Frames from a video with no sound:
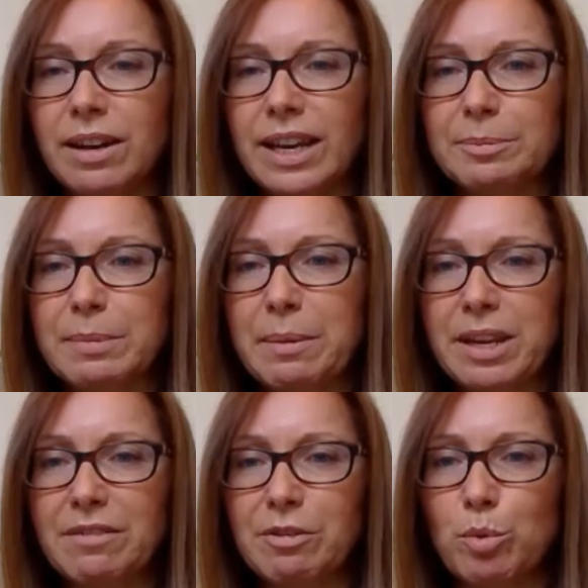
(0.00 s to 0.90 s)
I guess maybe
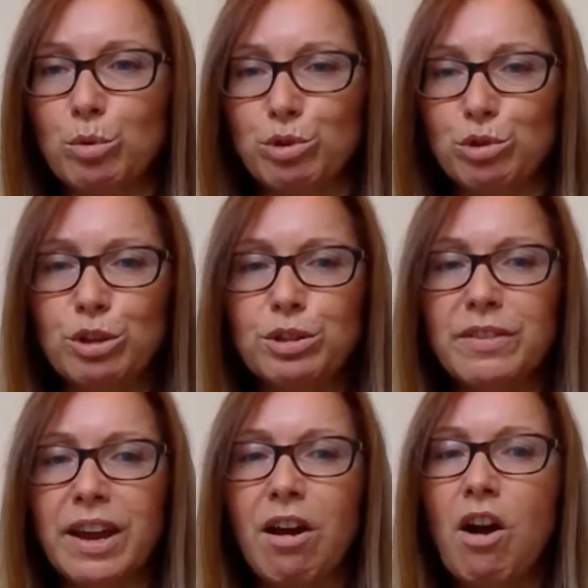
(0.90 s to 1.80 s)
even more sort of use of
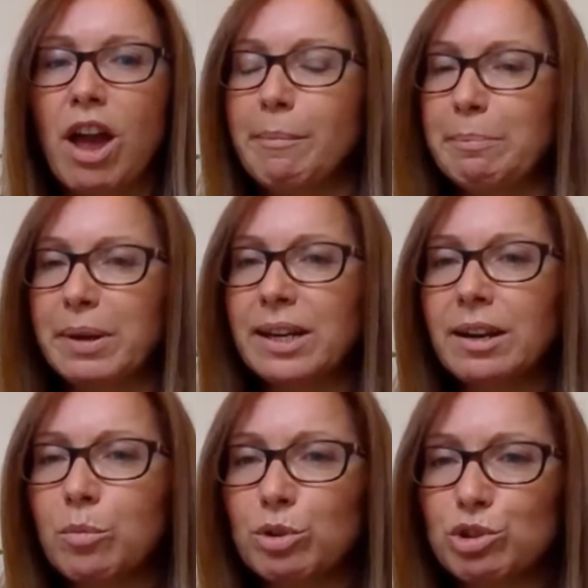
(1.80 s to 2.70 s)
AI. I mean,
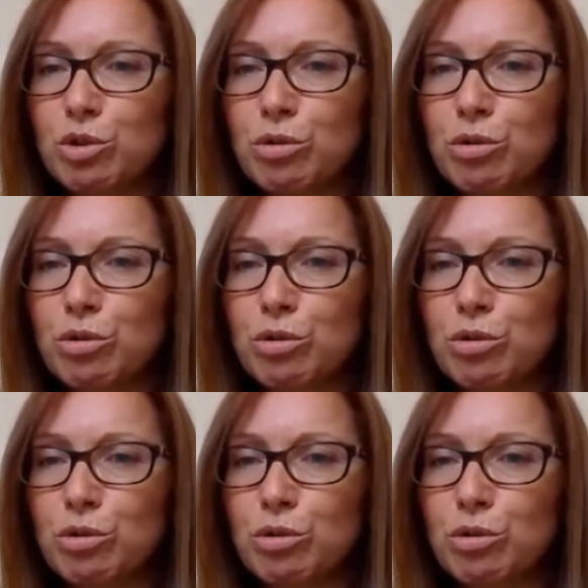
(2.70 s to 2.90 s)
Pernille, what's